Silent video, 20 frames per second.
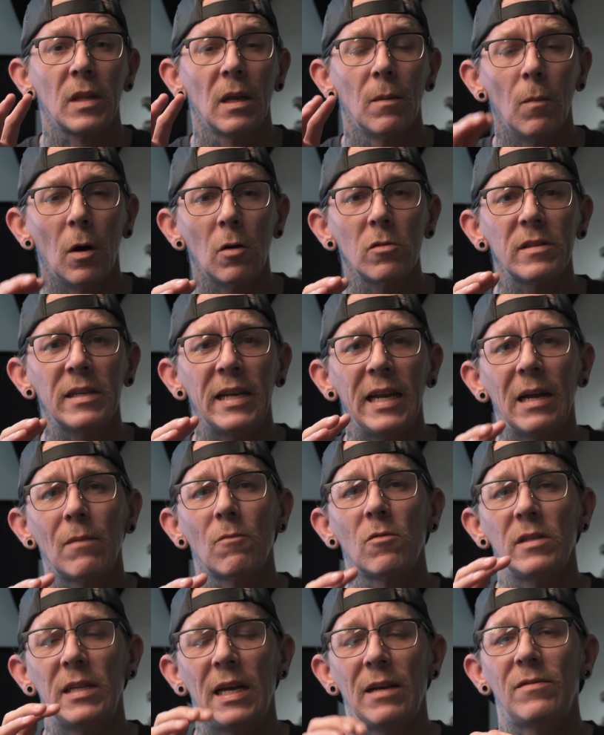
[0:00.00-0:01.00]
Most
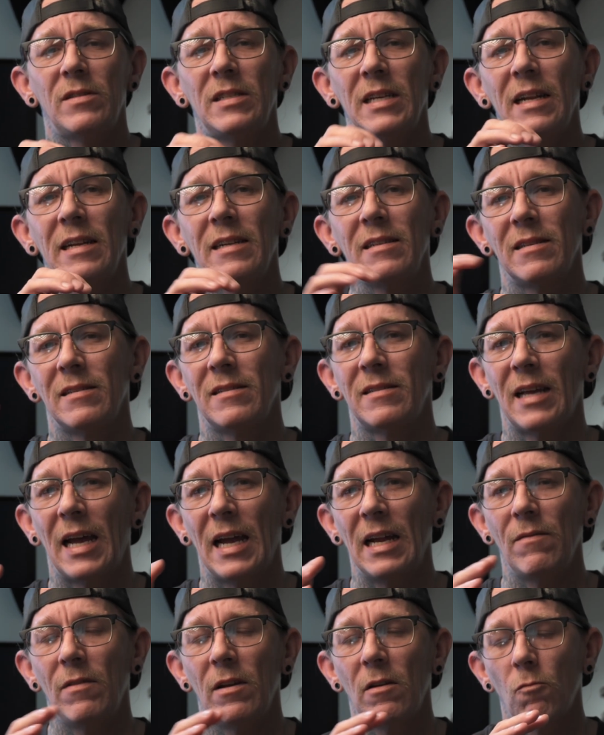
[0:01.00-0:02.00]
cameras have settings
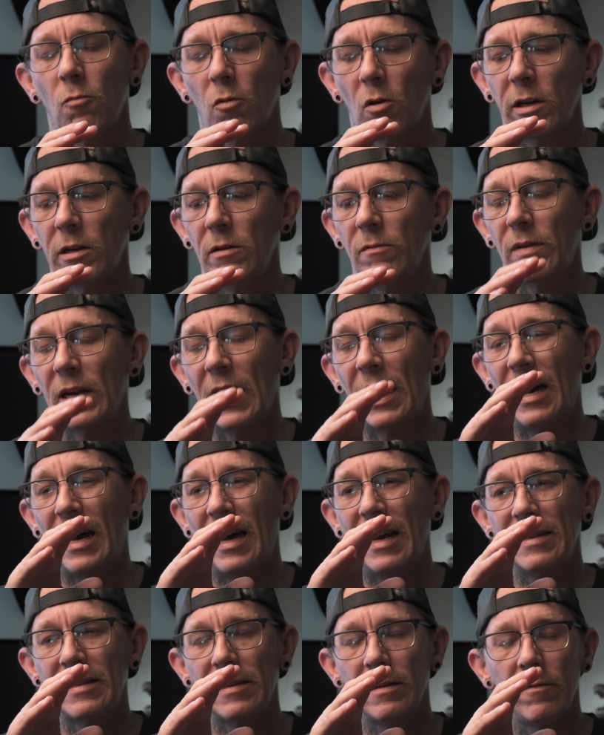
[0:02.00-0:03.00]
inside of it where you've
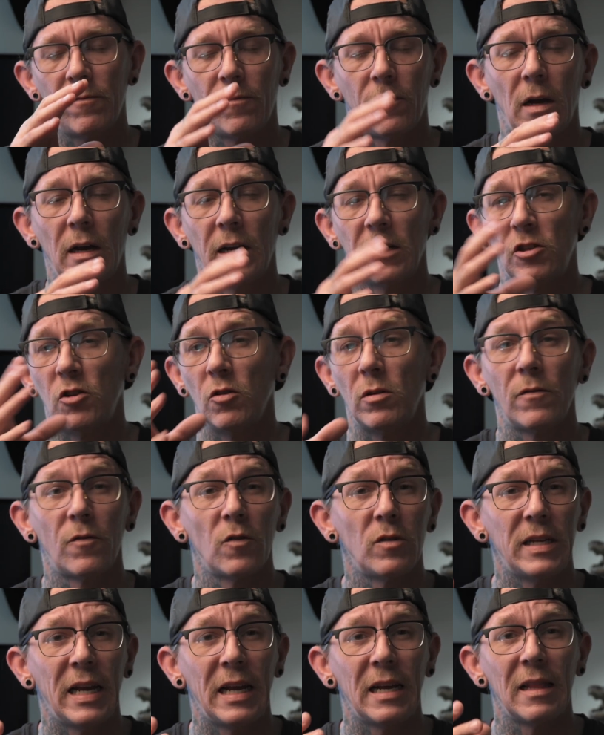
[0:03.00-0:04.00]
got shooting
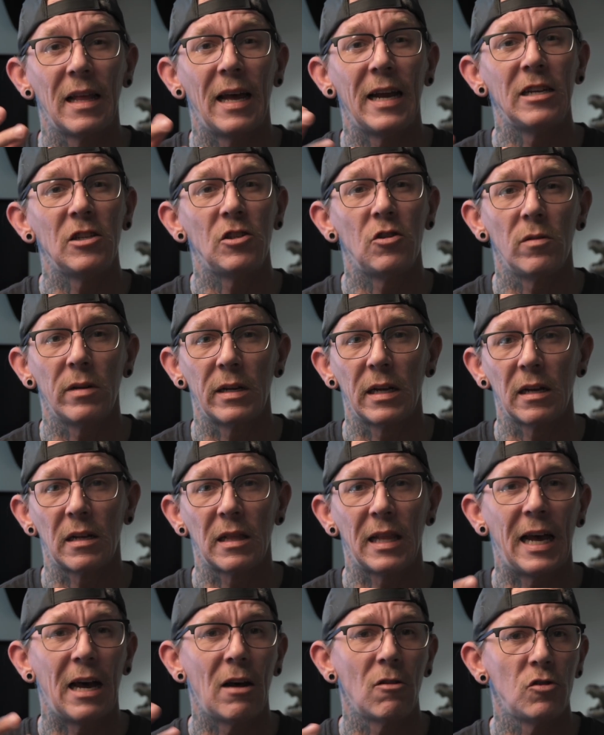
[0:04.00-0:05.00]
for daylight, shooting in
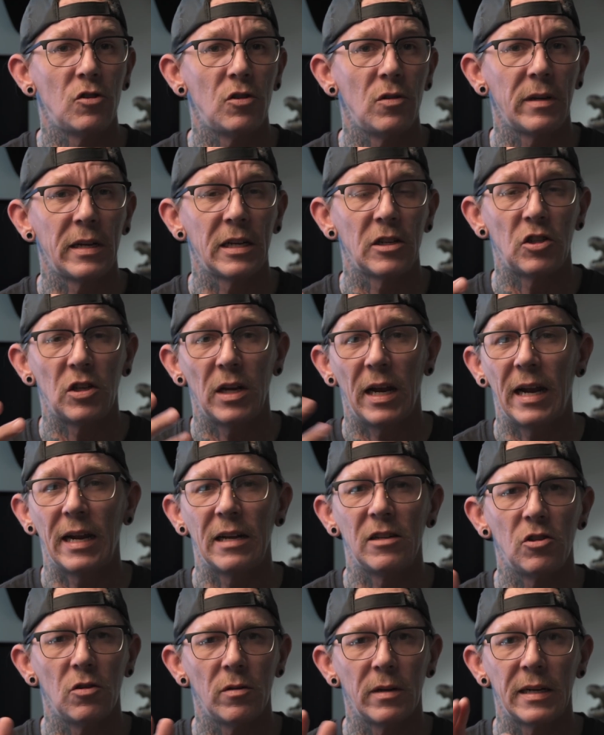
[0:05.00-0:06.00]
clouds, shooting at
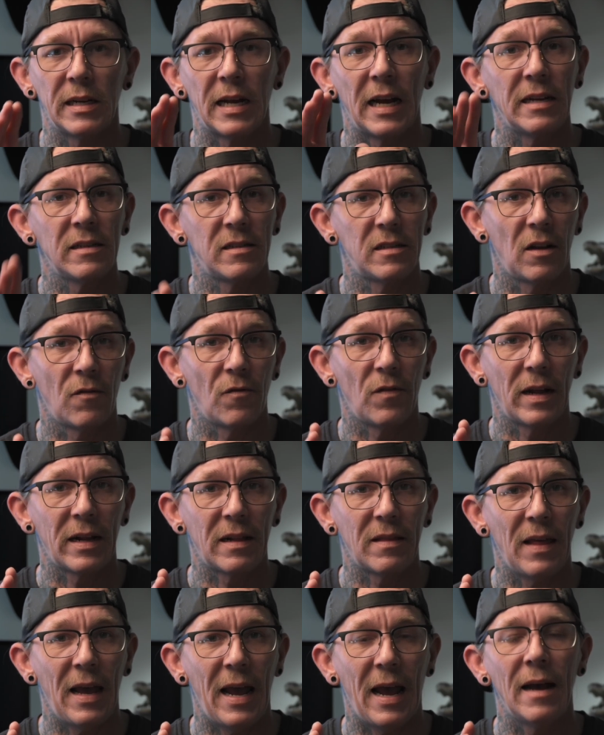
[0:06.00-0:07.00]
shade, shooting at night, stuff
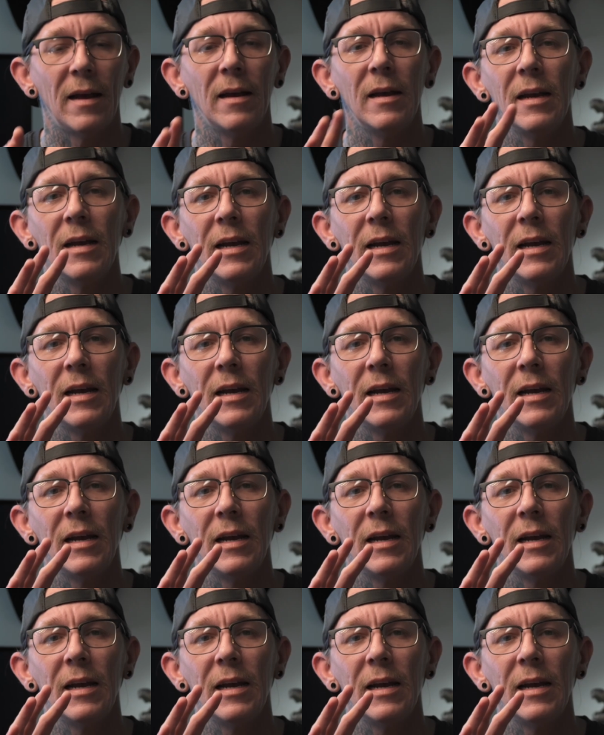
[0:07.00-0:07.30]
like that.